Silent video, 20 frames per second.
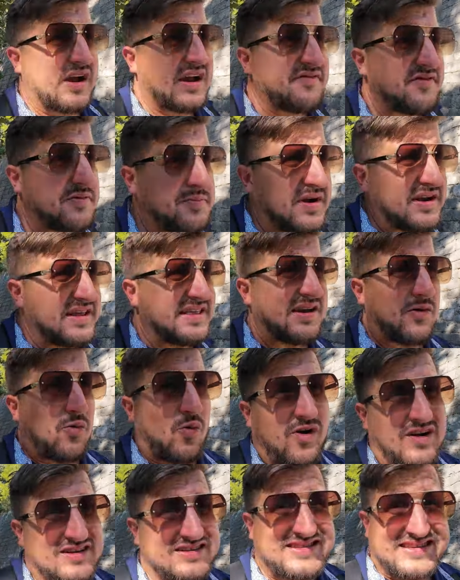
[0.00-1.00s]
everybody that
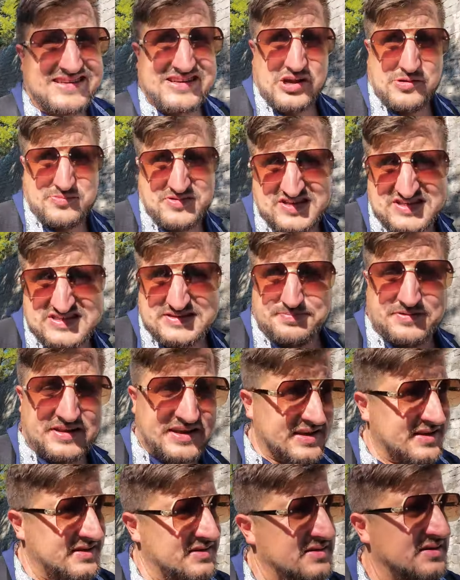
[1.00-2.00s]
wants to come to
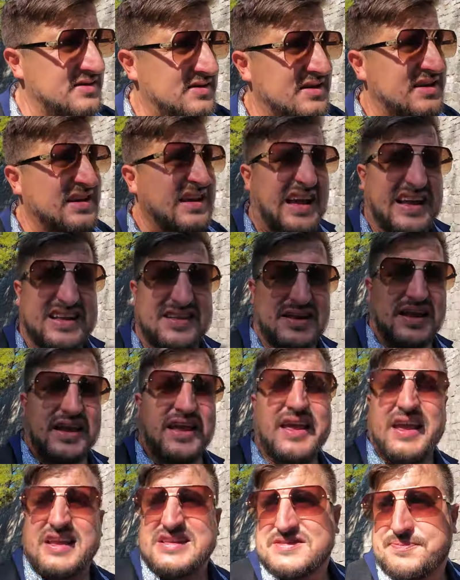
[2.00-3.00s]
Split and
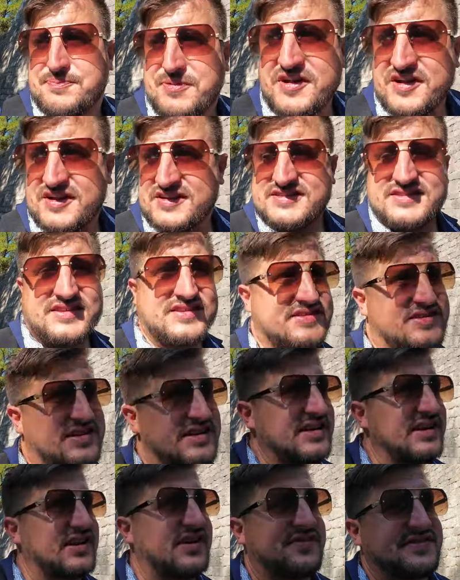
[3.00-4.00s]
experience the
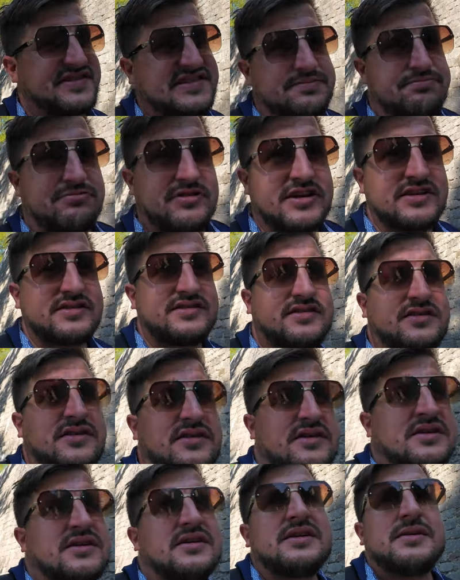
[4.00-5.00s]
city of Split,
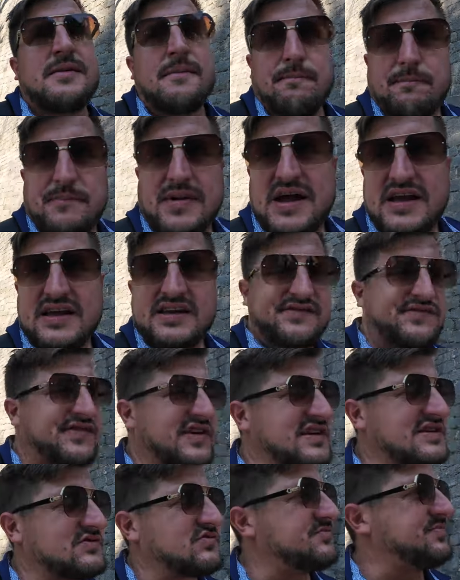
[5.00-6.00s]
my
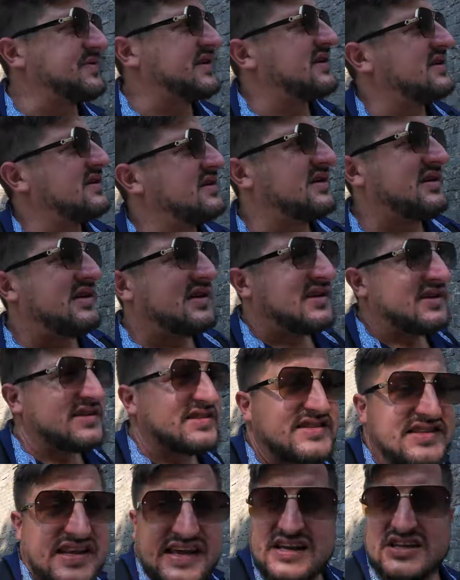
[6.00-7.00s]
advice would be
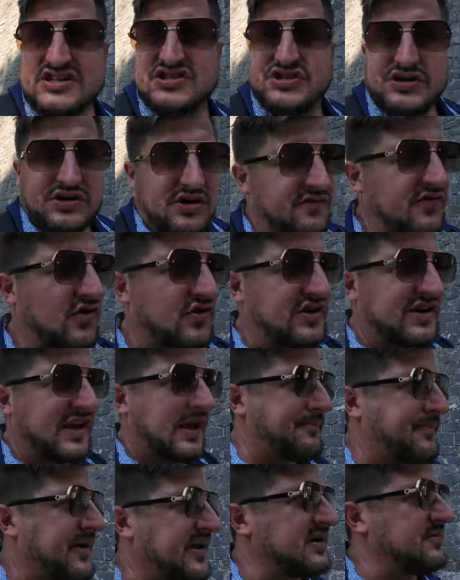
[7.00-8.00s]
stay in Chiovo. You
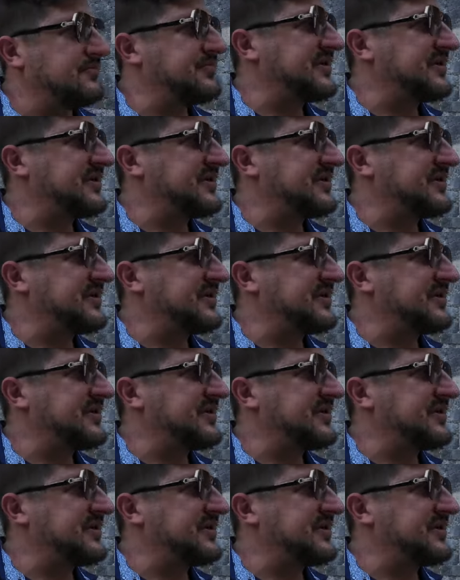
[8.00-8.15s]
get better